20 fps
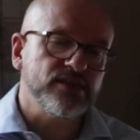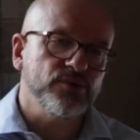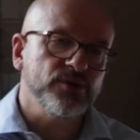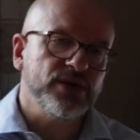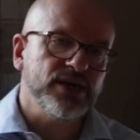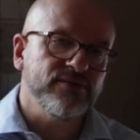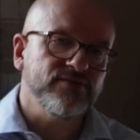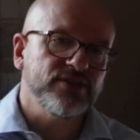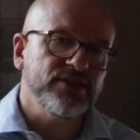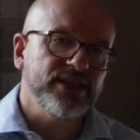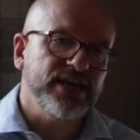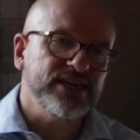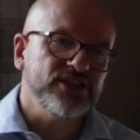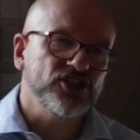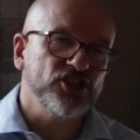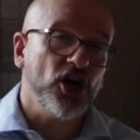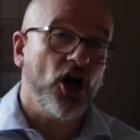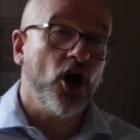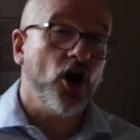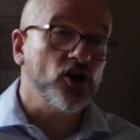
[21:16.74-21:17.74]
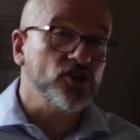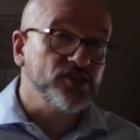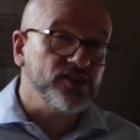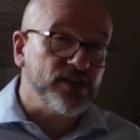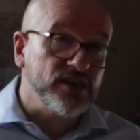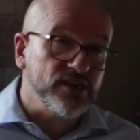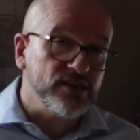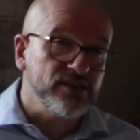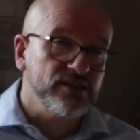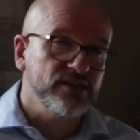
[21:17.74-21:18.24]
that were given their
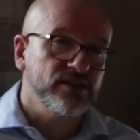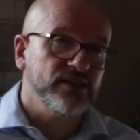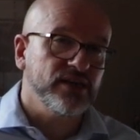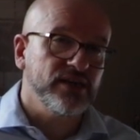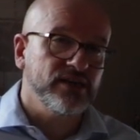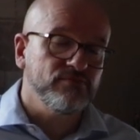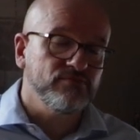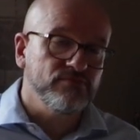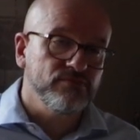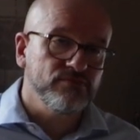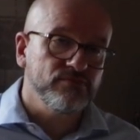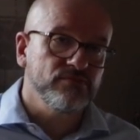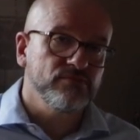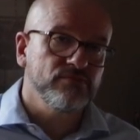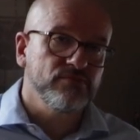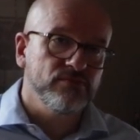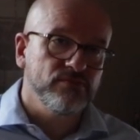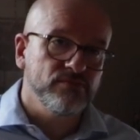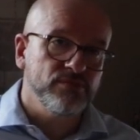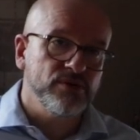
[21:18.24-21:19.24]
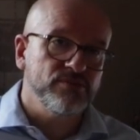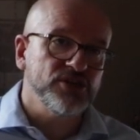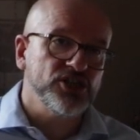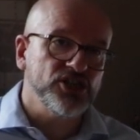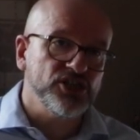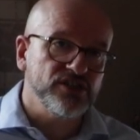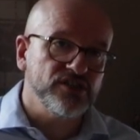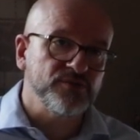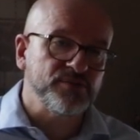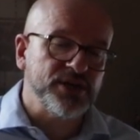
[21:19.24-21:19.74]
charter, their
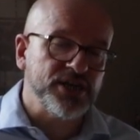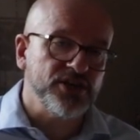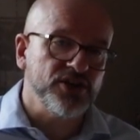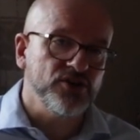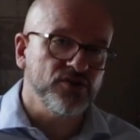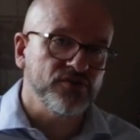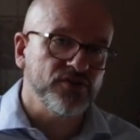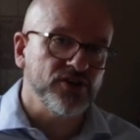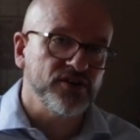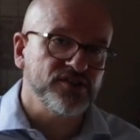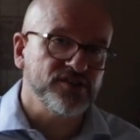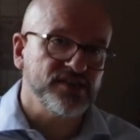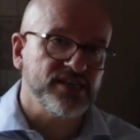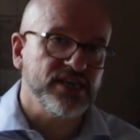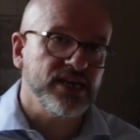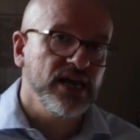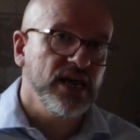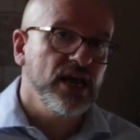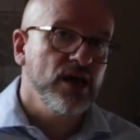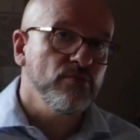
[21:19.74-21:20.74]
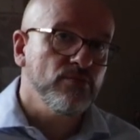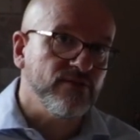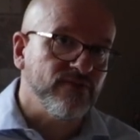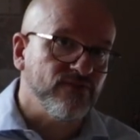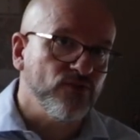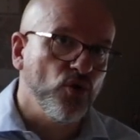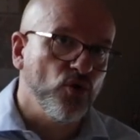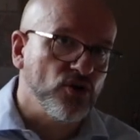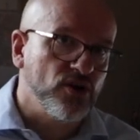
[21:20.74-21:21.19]
permission to be a university before